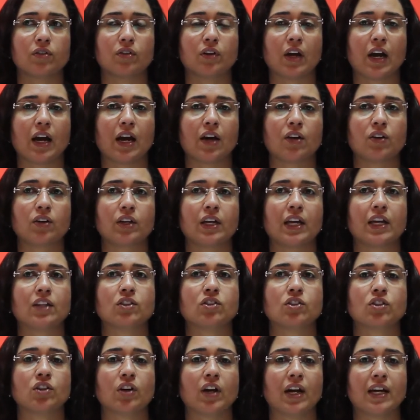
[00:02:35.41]
how to
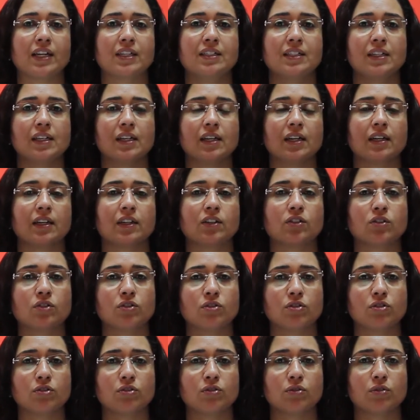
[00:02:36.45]
get your idea
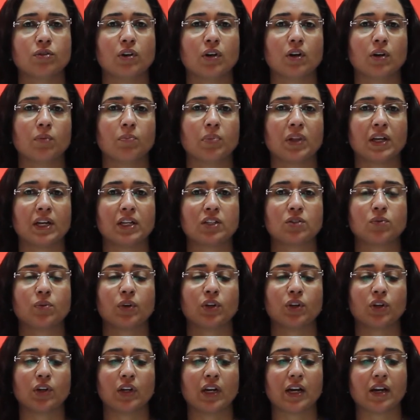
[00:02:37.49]
into a place where
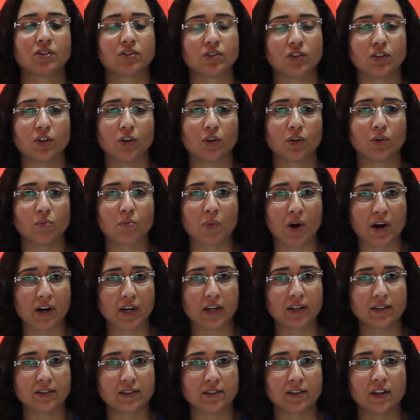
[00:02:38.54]
you can actually go to
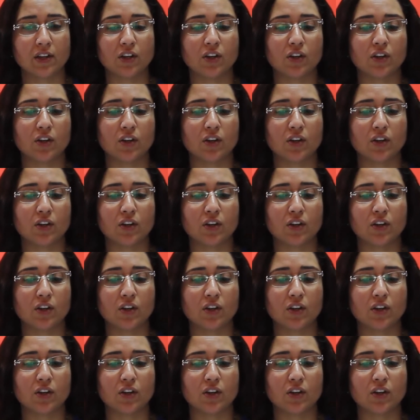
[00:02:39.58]
market,